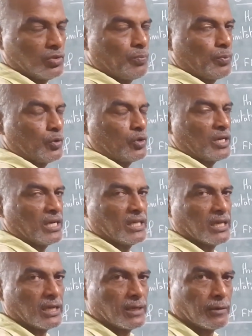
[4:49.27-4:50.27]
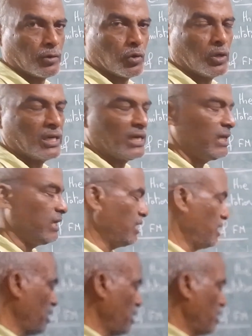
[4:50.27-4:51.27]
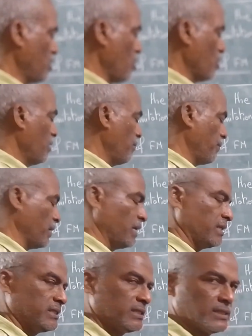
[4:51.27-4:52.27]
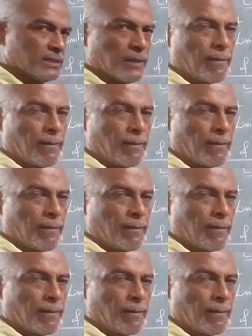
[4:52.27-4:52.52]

So put together totally it occupies